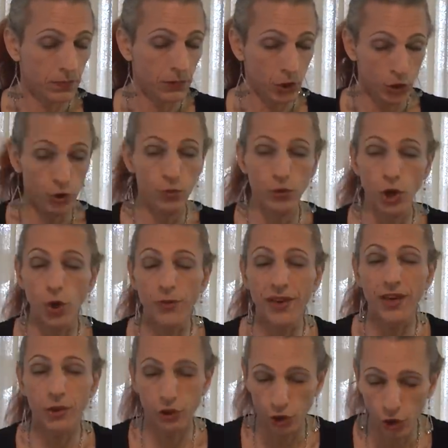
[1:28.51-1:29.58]
you know
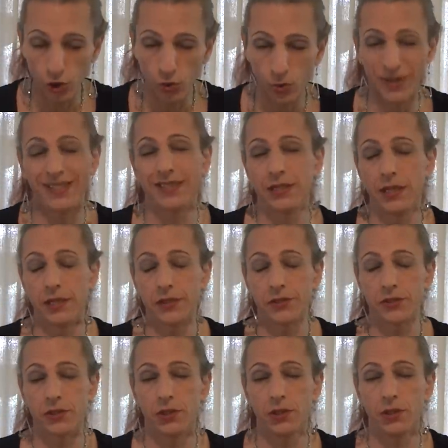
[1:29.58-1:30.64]
that you
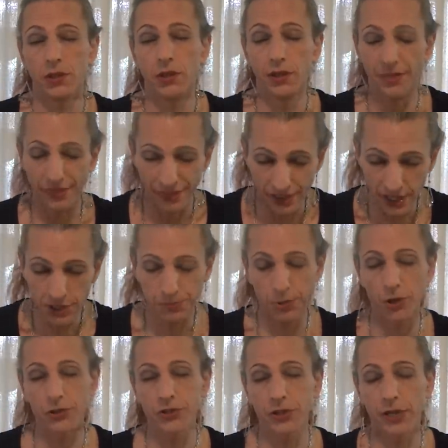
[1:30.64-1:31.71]
exist this
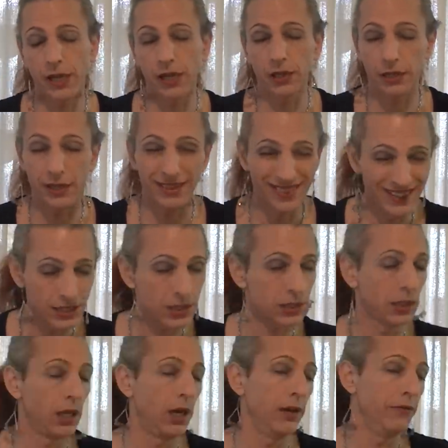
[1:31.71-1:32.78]
personality, this
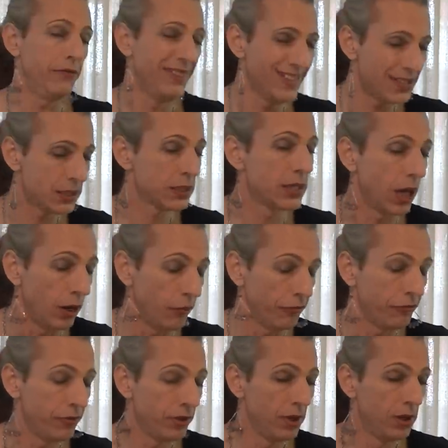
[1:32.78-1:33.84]
love, this self.